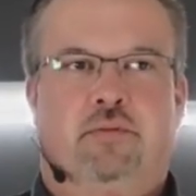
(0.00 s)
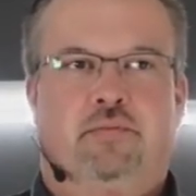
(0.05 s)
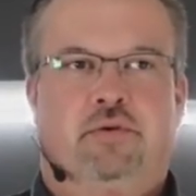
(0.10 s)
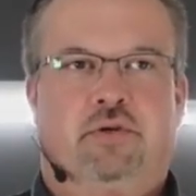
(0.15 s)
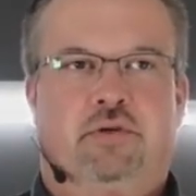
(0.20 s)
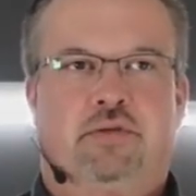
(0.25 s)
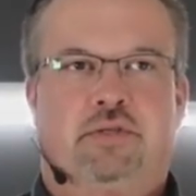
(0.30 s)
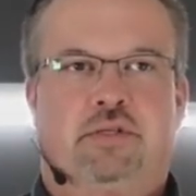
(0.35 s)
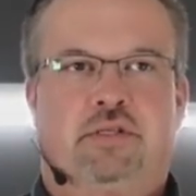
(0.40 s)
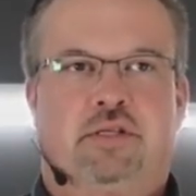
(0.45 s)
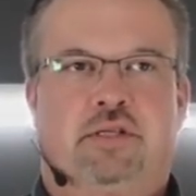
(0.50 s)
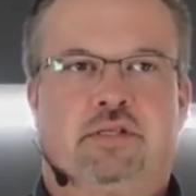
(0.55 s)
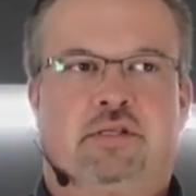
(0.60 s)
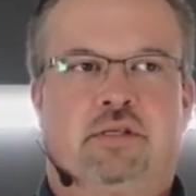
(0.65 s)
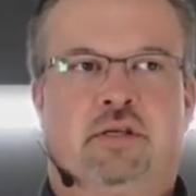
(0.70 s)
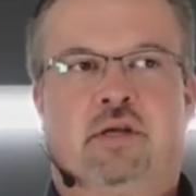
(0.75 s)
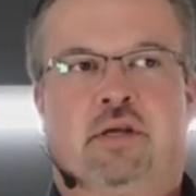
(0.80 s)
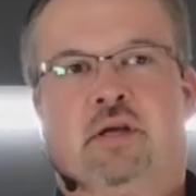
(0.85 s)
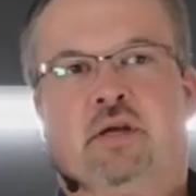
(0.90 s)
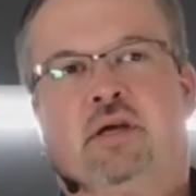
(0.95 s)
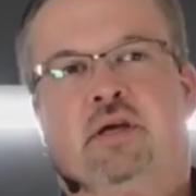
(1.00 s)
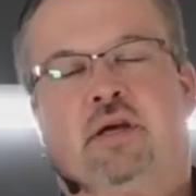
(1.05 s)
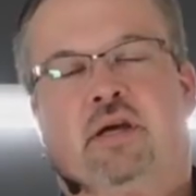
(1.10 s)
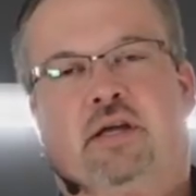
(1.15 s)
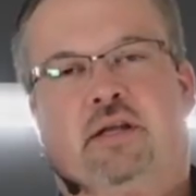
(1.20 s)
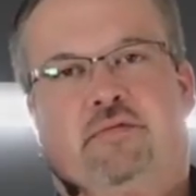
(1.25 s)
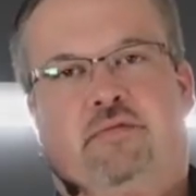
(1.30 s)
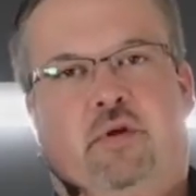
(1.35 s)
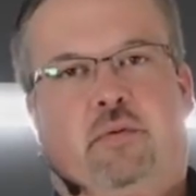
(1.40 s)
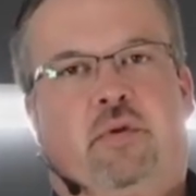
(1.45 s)
process,
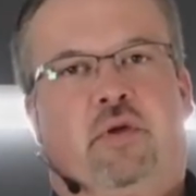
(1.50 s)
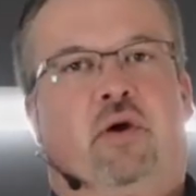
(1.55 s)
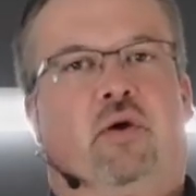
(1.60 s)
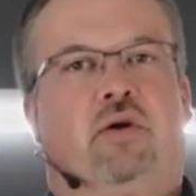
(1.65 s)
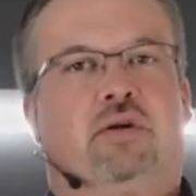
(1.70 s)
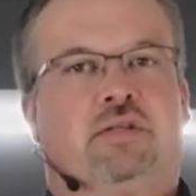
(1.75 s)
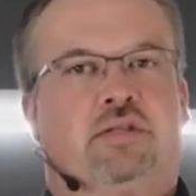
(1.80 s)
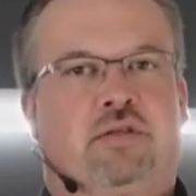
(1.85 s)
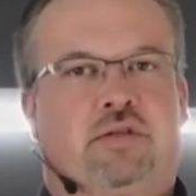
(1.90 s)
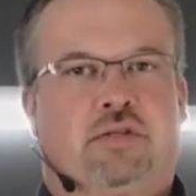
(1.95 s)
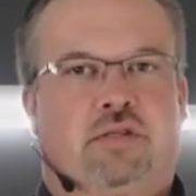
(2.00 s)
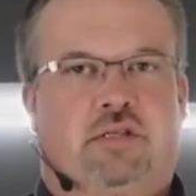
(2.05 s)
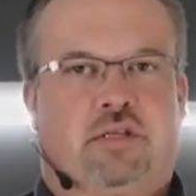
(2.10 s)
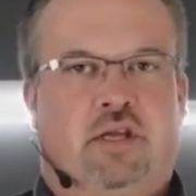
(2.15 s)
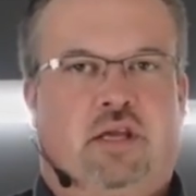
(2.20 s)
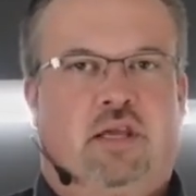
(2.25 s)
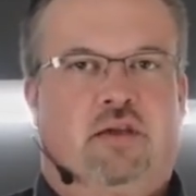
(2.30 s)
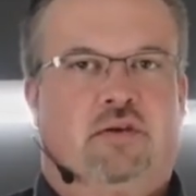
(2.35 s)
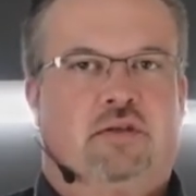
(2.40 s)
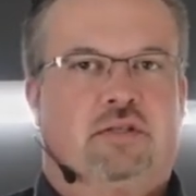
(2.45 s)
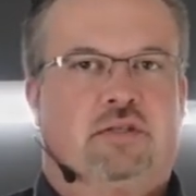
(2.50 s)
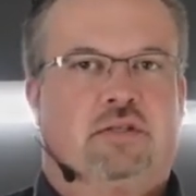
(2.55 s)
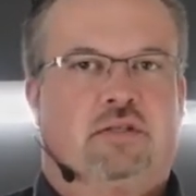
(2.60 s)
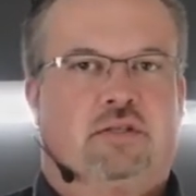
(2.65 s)
it will be also sticky on the